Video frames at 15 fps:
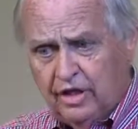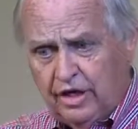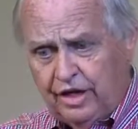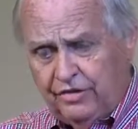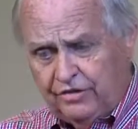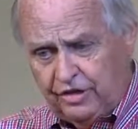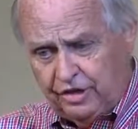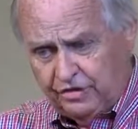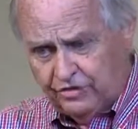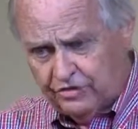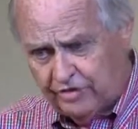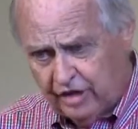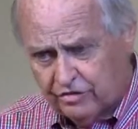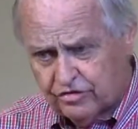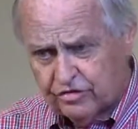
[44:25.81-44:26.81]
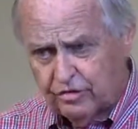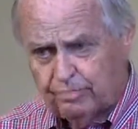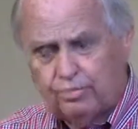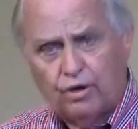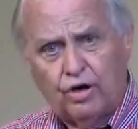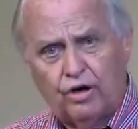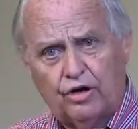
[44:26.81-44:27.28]
is an essential
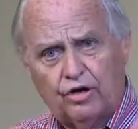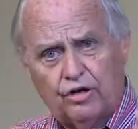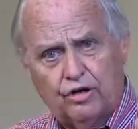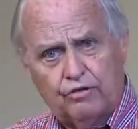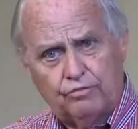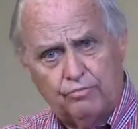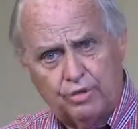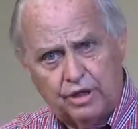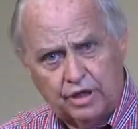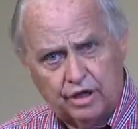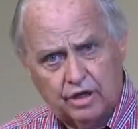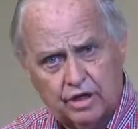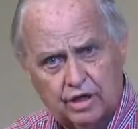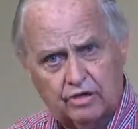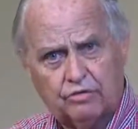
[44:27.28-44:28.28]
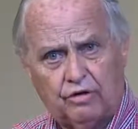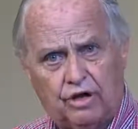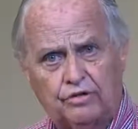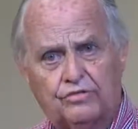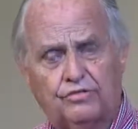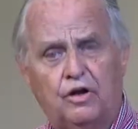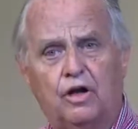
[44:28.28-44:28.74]
part of being a
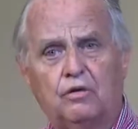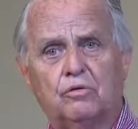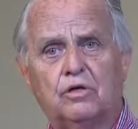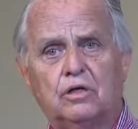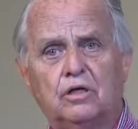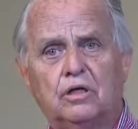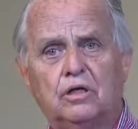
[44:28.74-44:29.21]
Christ follower.